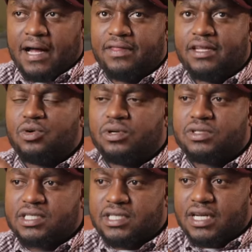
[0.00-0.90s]
And then there
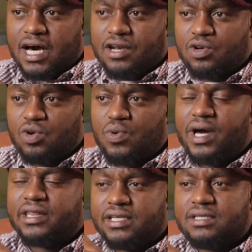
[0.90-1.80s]
was a scenario
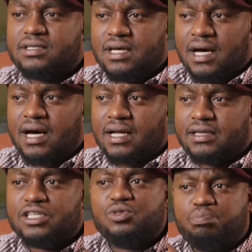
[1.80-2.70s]
where these
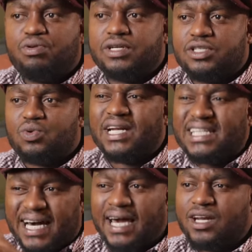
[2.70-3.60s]
boys were
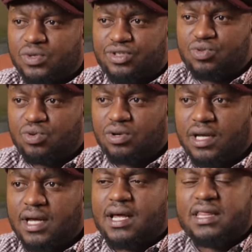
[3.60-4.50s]
tired with school.
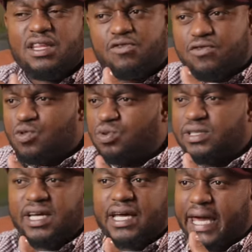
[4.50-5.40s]
The
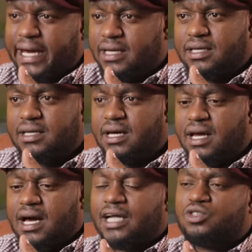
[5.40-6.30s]
food, the caning,
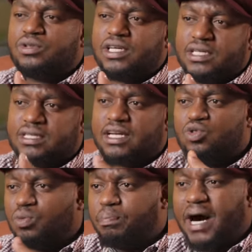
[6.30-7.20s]
and so they
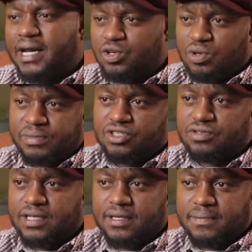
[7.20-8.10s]
decided to burn a
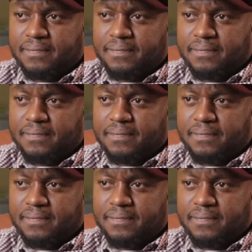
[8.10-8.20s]
dormitory.